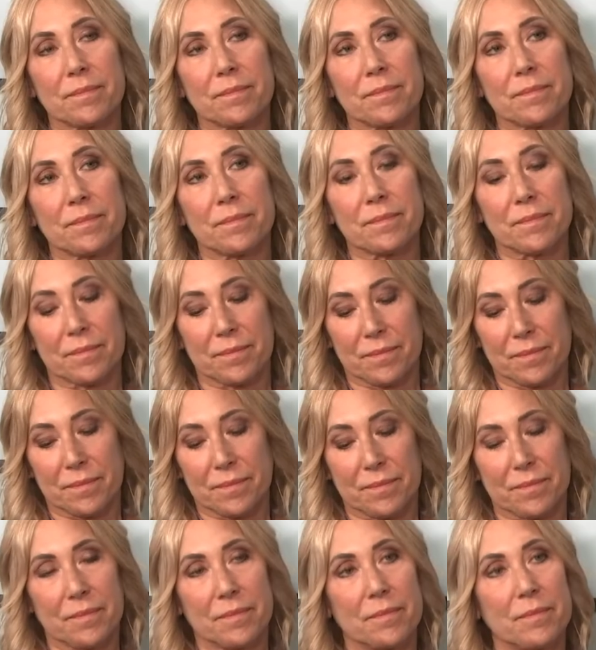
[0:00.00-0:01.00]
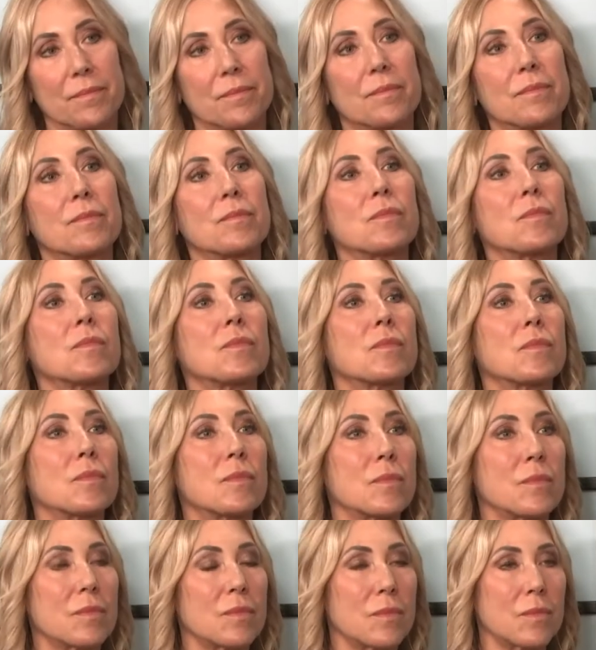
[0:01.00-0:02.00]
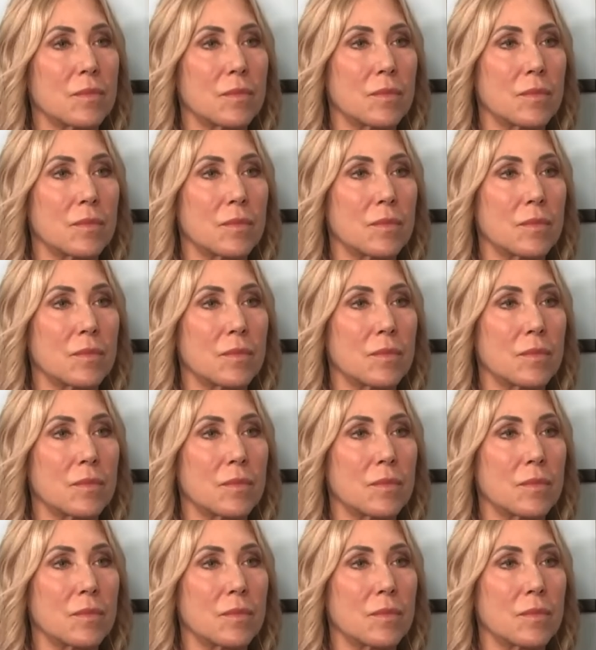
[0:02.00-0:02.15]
No words are spoken by the person on screen.